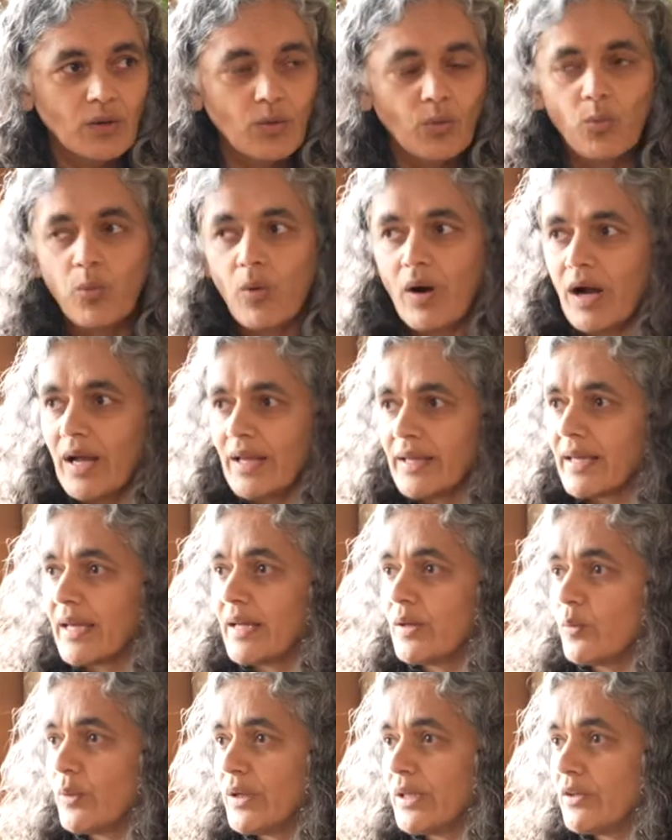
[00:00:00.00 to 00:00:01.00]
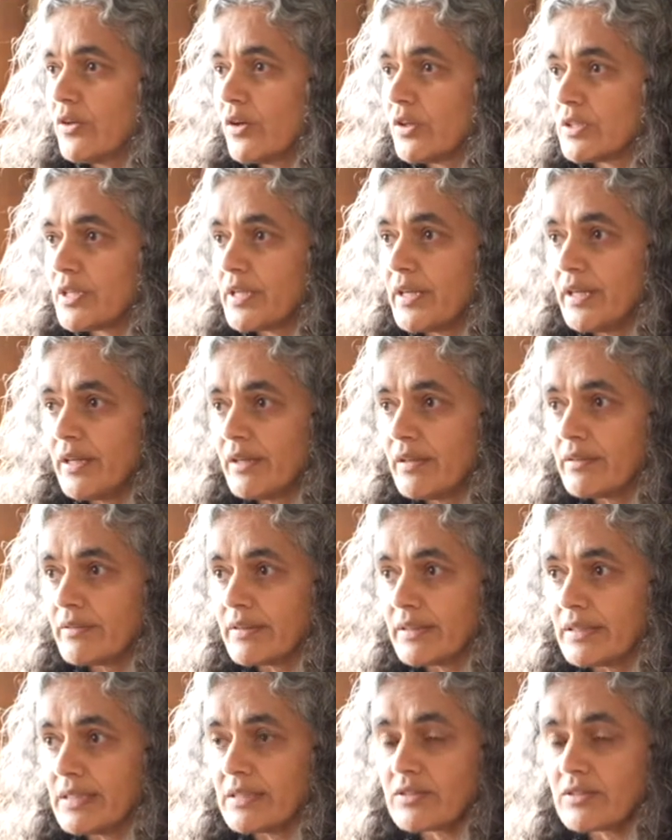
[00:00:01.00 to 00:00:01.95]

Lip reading: Why can we not hear it?